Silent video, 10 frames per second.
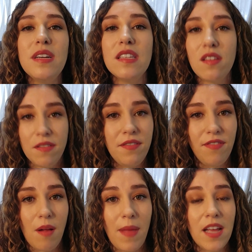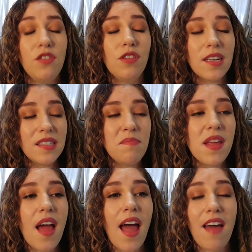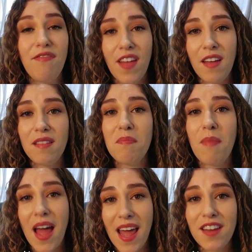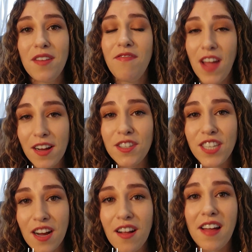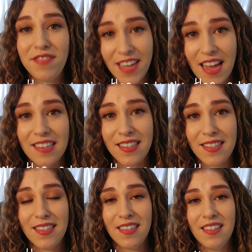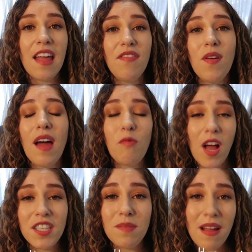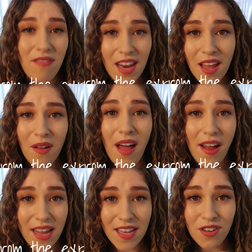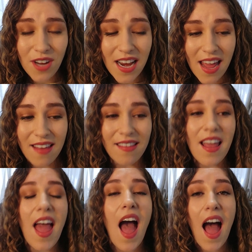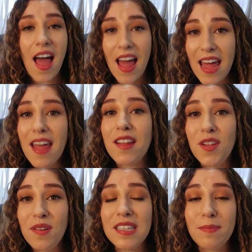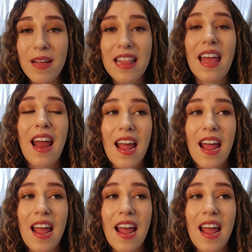is learn from it. Trust me, I have failed my fair share of tests. If you had watched my video, How to Get Straight A's, I do explain that